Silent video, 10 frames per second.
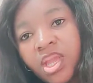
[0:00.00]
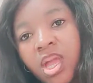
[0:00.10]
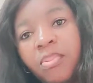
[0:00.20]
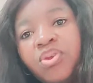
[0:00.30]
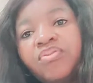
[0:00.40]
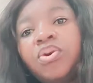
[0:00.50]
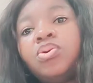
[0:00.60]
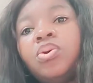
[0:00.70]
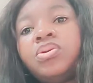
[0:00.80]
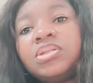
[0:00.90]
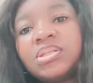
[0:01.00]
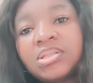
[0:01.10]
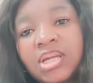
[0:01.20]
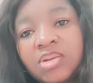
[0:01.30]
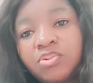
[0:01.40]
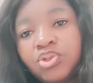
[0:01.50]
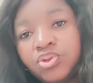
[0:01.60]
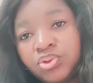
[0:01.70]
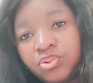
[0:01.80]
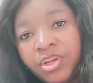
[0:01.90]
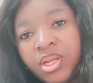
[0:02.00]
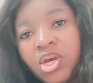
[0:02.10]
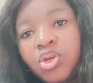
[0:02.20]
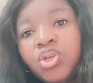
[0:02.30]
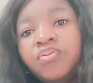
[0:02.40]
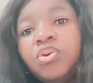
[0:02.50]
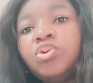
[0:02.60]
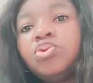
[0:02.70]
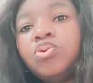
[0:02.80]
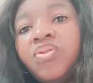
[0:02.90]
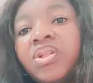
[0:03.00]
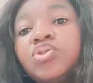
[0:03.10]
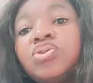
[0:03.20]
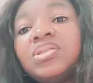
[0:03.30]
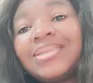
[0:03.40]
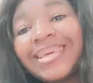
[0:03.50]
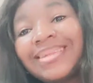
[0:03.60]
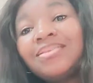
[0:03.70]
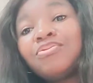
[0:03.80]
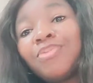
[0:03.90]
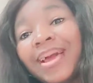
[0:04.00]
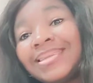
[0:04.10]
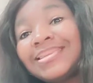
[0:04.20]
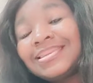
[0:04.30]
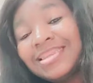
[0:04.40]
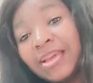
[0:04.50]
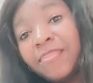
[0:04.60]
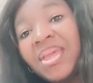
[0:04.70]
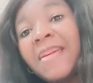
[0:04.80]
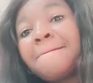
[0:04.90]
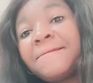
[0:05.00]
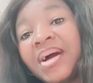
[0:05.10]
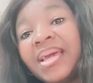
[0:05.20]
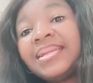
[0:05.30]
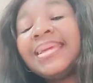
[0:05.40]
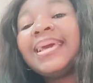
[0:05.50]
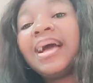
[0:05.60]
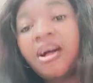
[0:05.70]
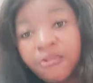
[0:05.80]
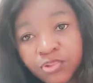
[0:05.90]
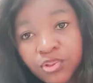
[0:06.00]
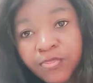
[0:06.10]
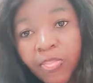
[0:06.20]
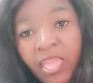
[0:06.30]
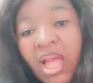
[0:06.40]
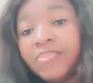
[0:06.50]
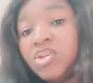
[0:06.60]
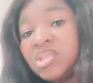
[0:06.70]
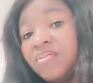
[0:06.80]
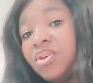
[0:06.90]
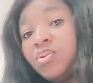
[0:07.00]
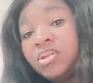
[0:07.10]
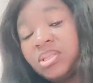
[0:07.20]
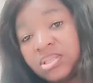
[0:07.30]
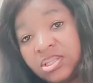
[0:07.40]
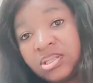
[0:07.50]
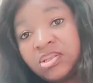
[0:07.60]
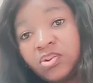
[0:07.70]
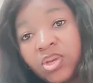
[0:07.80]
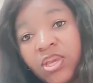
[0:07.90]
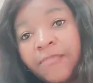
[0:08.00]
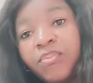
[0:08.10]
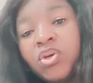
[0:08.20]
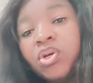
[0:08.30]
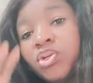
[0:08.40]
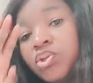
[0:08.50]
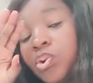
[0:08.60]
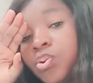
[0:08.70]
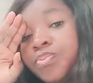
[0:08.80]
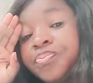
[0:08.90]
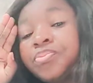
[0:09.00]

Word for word: But you've got to understand what you're doing. You've got to know that you're taking the right step in buying a house. I'm just giving you an instance. Okay, so